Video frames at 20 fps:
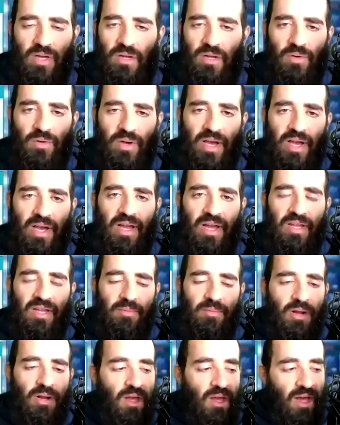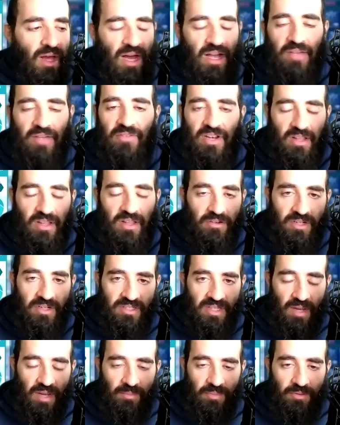no way. I got to keep. It. I'll give you another
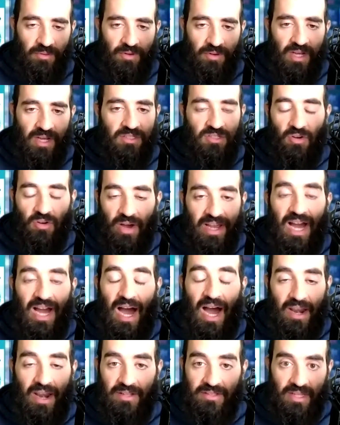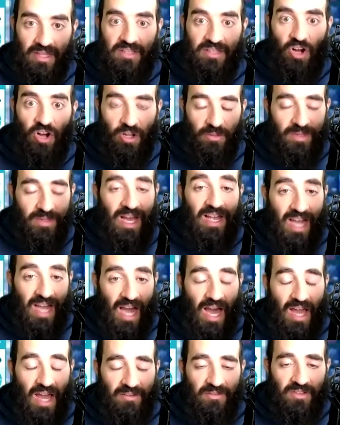example, right? So I got it. They told me I
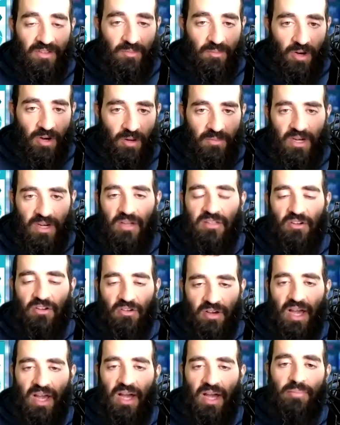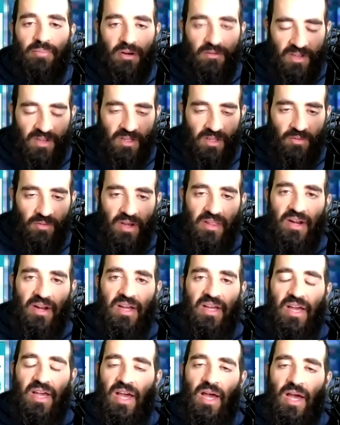got it for the moment. I was like, okay, I'm perfect the way that I
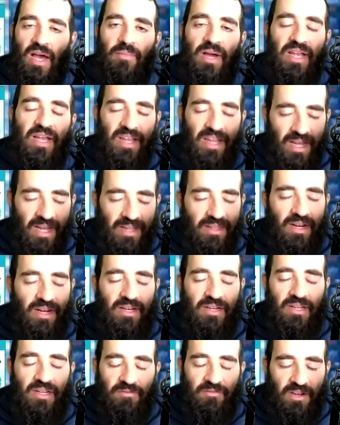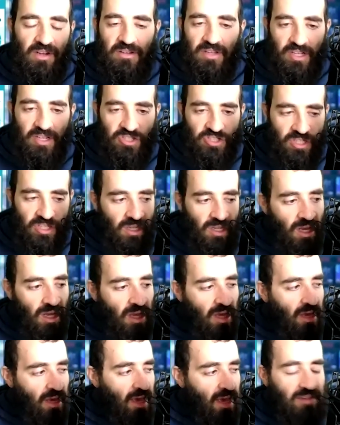am. I get that I need a foundation,
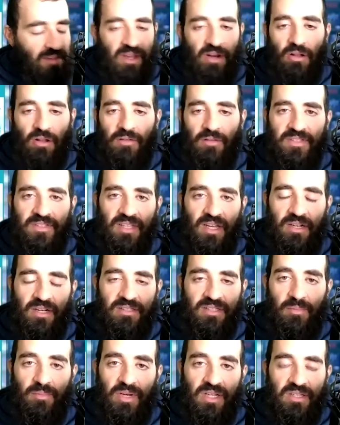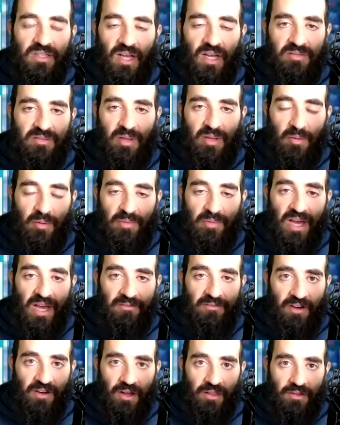and then all of a sudden, somebody tells me I'm a
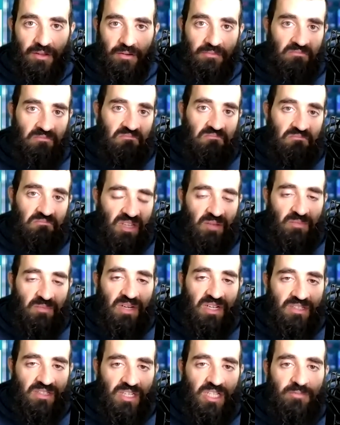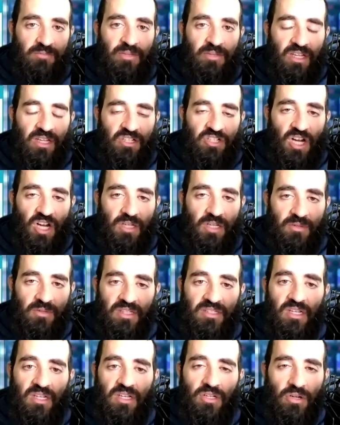bad father. Somebody sees me, they judge me,
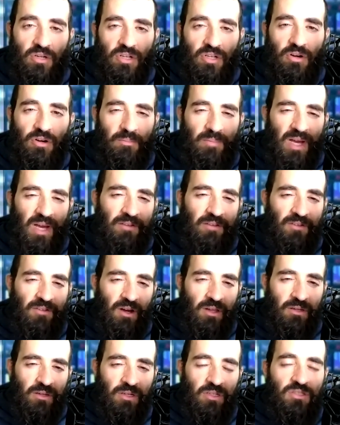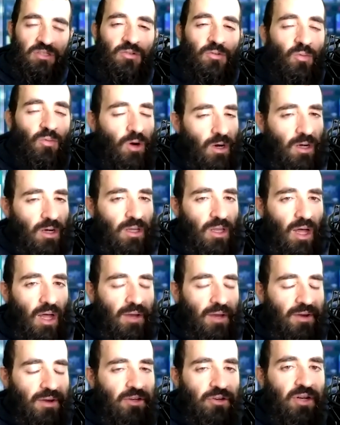they say, you know, you're a bad father because you work a
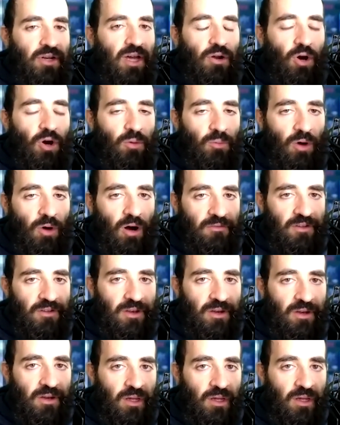lot and you're not home often.